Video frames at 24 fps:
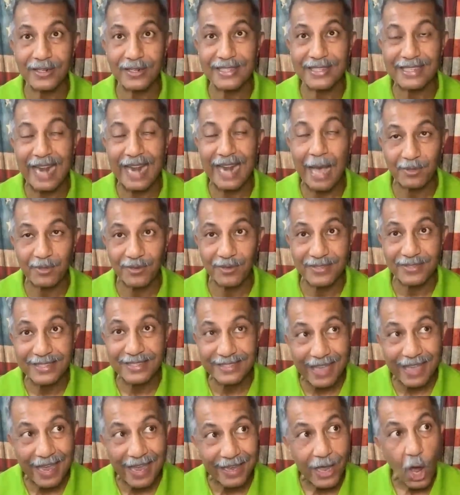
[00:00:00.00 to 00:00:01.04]
slabs of
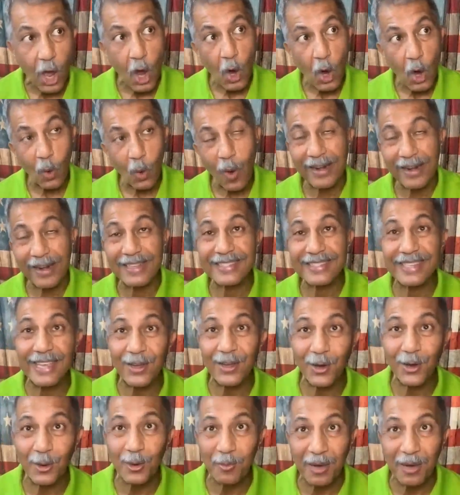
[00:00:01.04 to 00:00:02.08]
steak while a
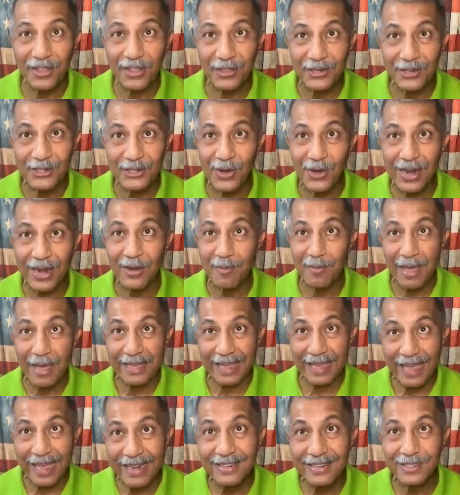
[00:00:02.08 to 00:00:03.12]
single mother is trying to
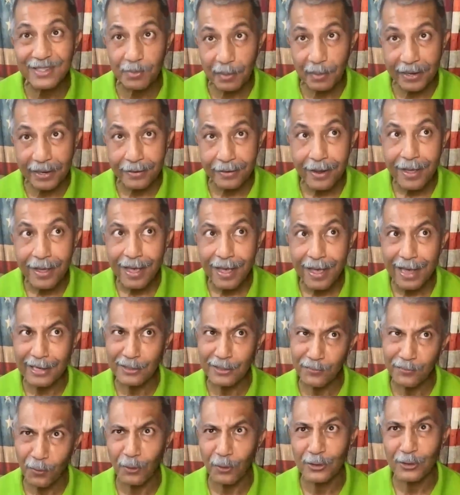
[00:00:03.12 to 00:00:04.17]
make ends meet and
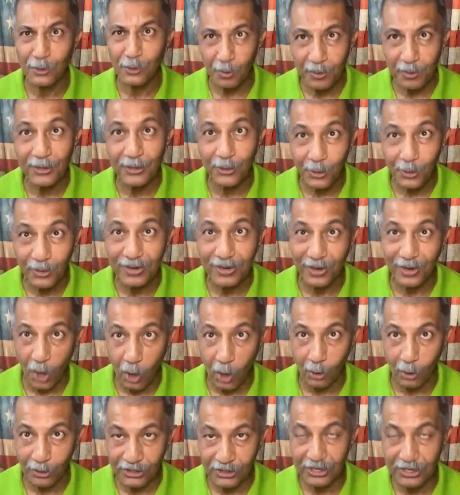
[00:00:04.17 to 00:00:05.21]
is forced to be doing an
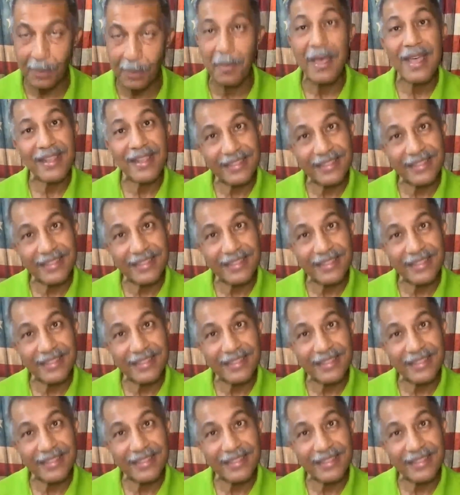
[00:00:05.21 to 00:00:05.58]
auto ship.